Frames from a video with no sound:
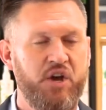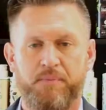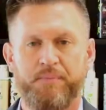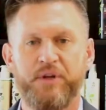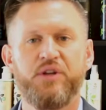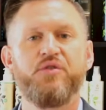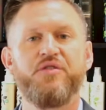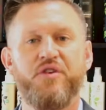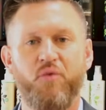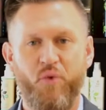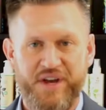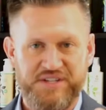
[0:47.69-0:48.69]
blew
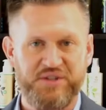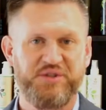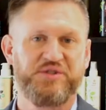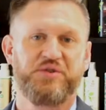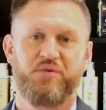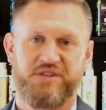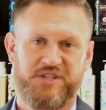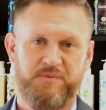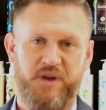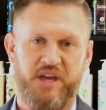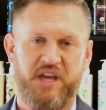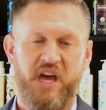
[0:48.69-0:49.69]
the whistle, so to
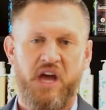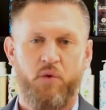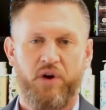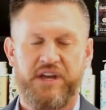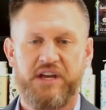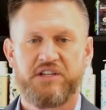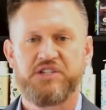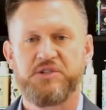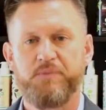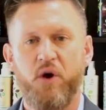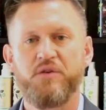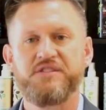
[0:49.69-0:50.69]
speak, where he
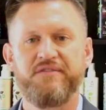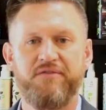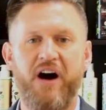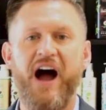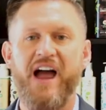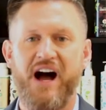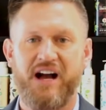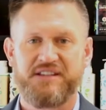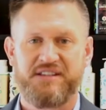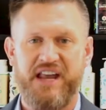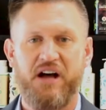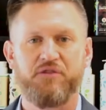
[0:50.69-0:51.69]
exposed
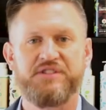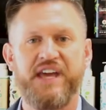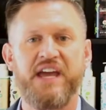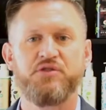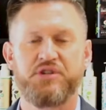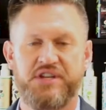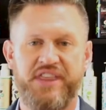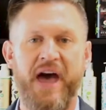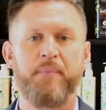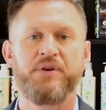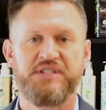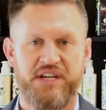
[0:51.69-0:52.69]
Vioxx and how dangerous
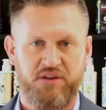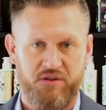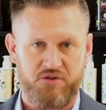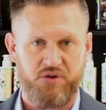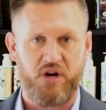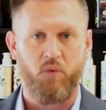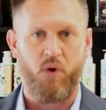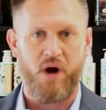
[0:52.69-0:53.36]
that particular drug